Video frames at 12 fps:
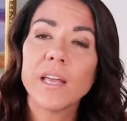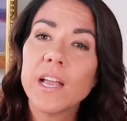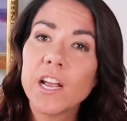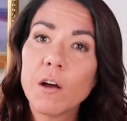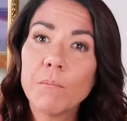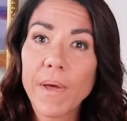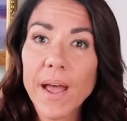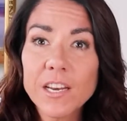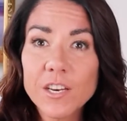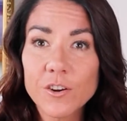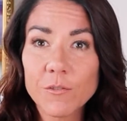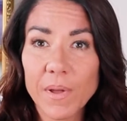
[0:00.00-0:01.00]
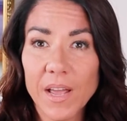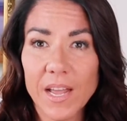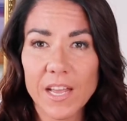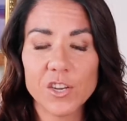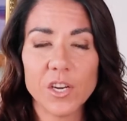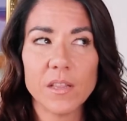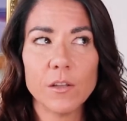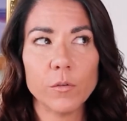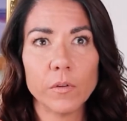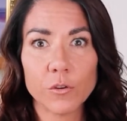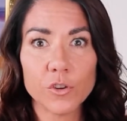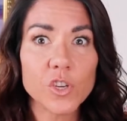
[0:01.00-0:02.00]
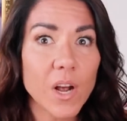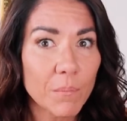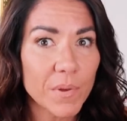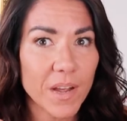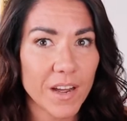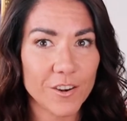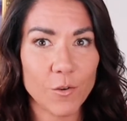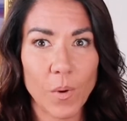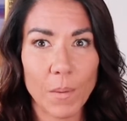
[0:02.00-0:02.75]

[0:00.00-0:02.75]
they can come back to your page and they'll start shopping on your